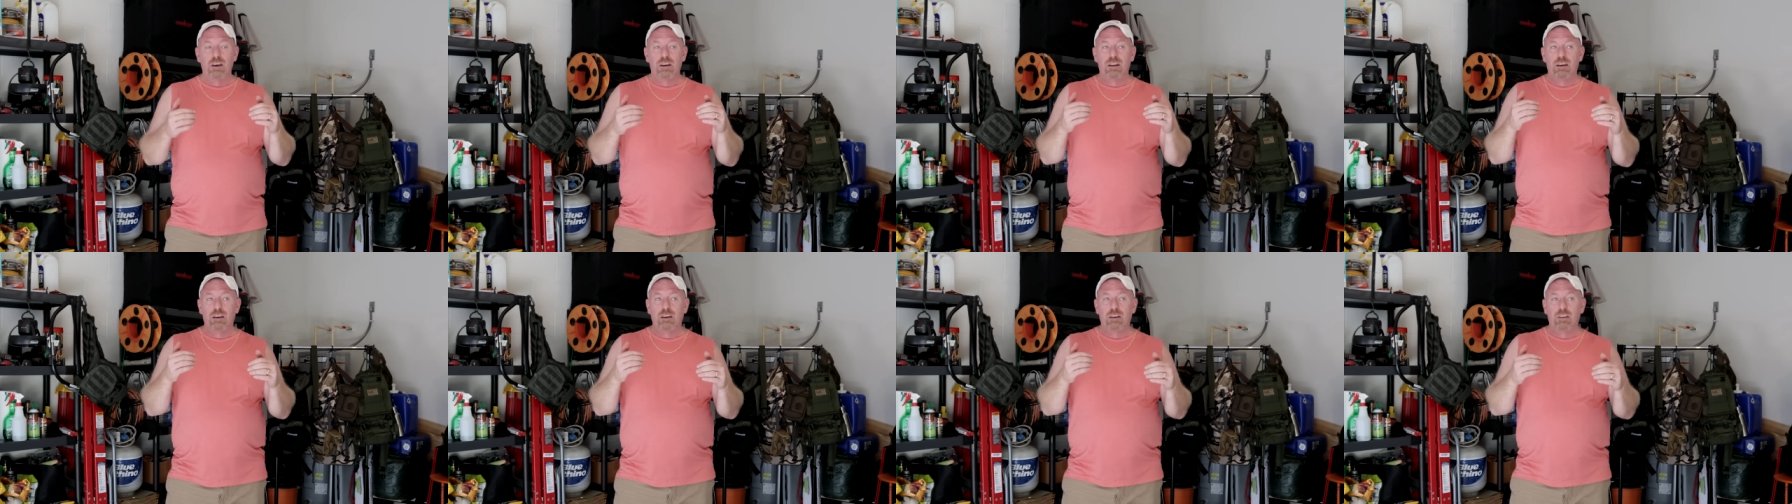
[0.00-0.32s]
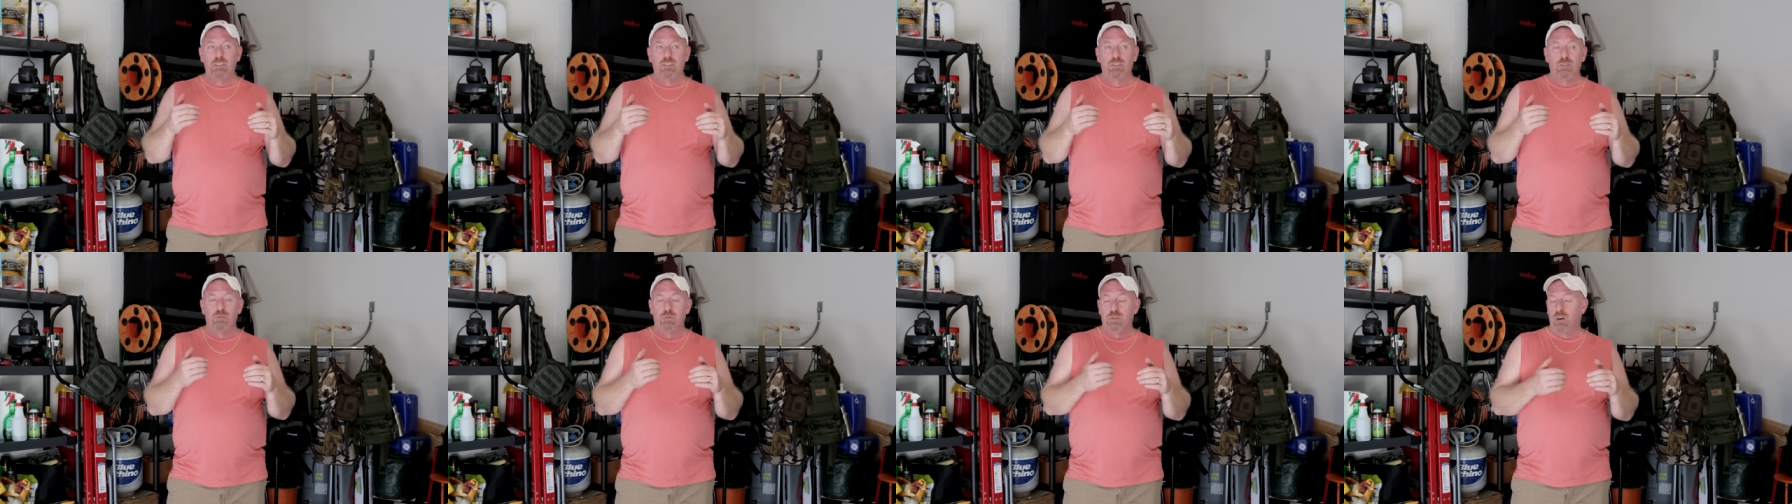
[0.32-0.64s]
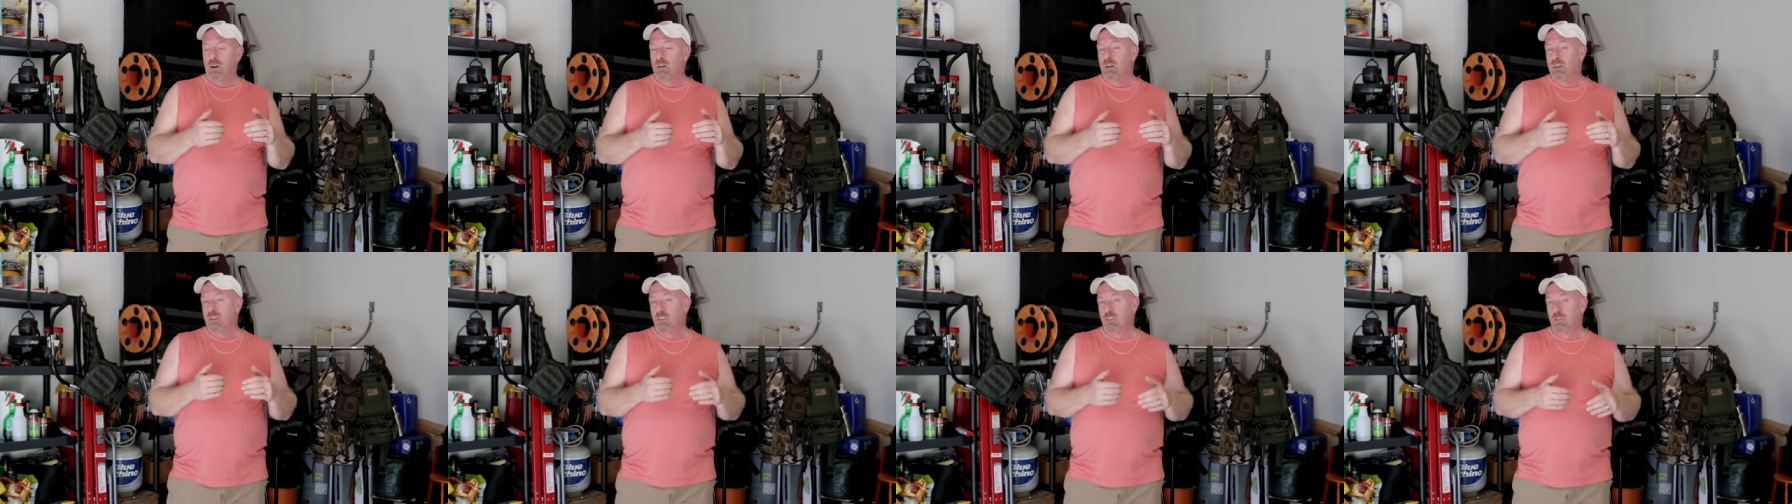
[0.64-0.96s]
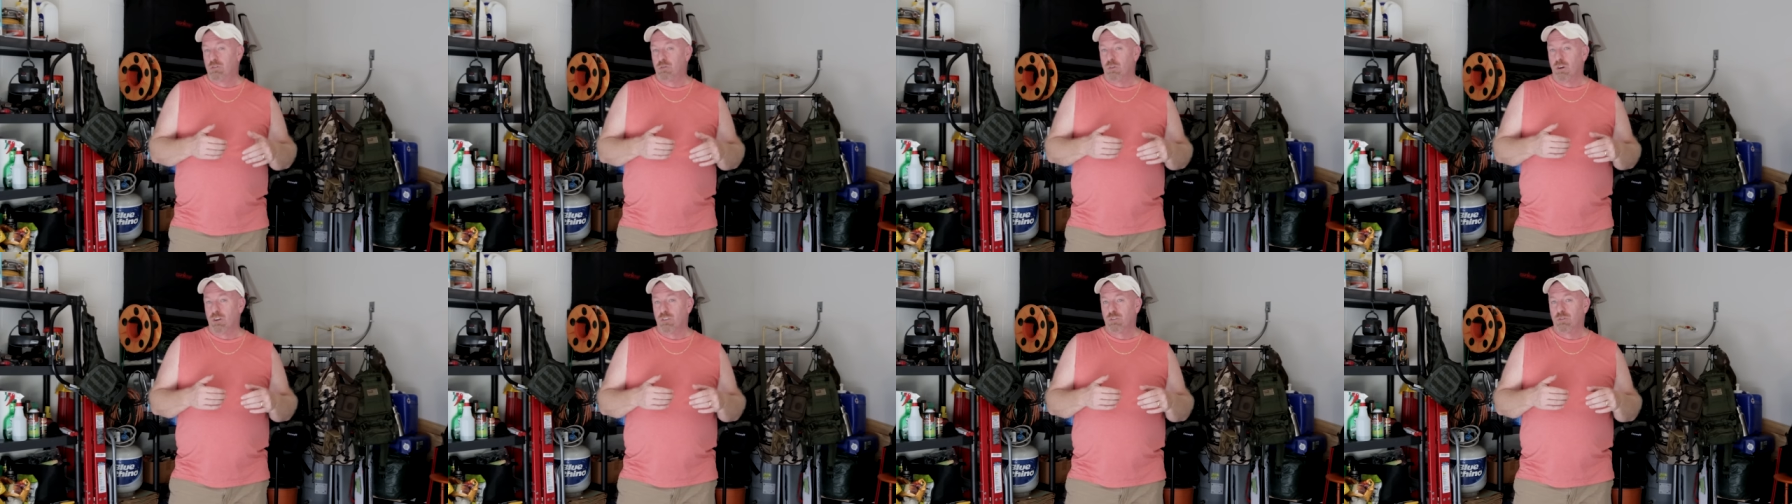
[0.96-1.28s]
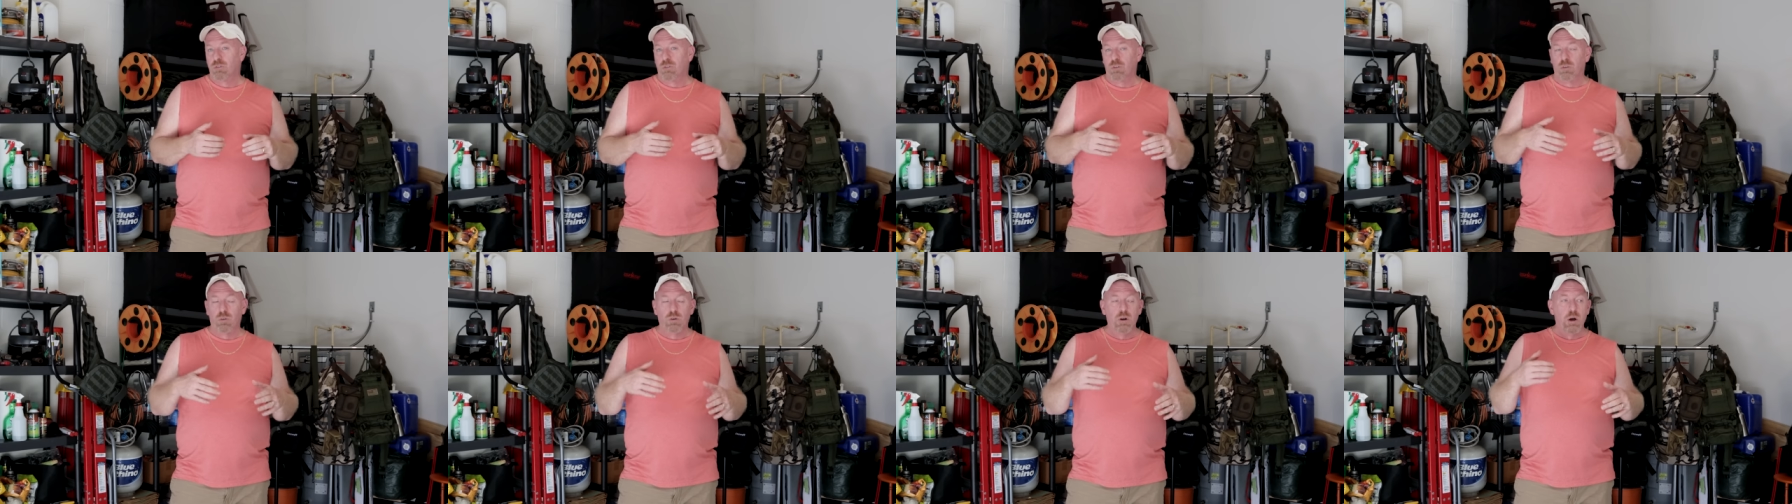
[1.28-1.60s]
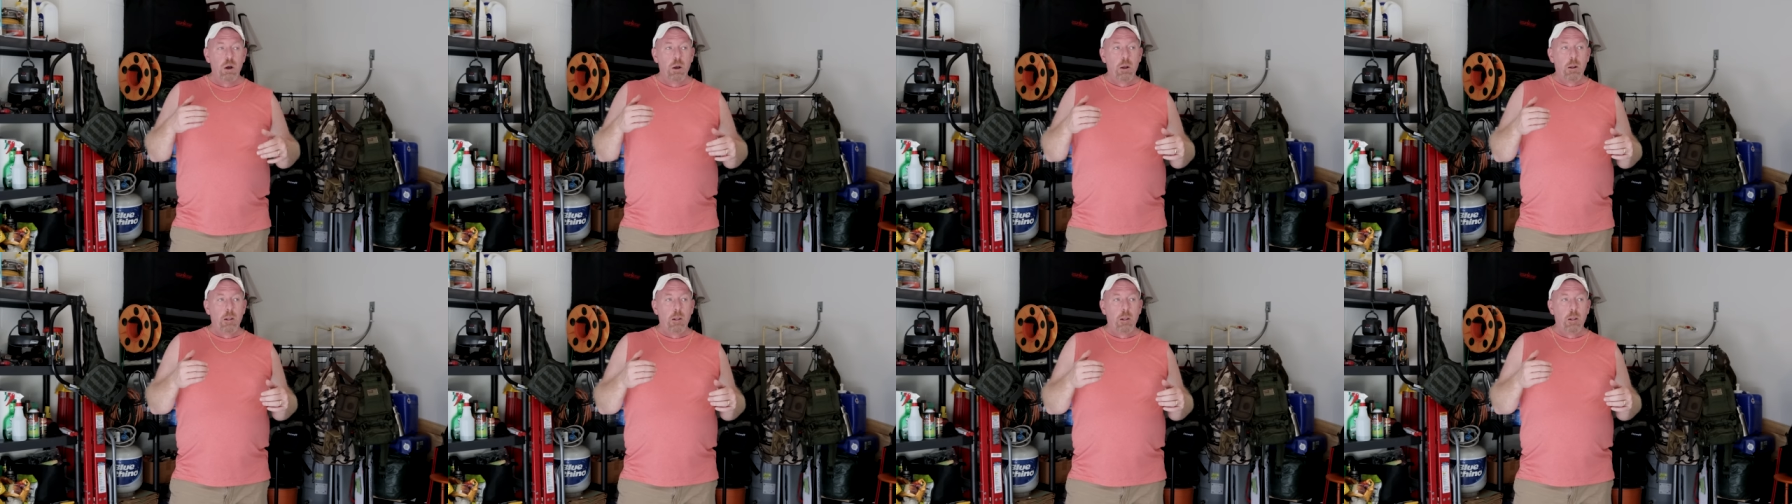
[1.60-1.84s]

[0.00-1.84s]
and it gets very stressful.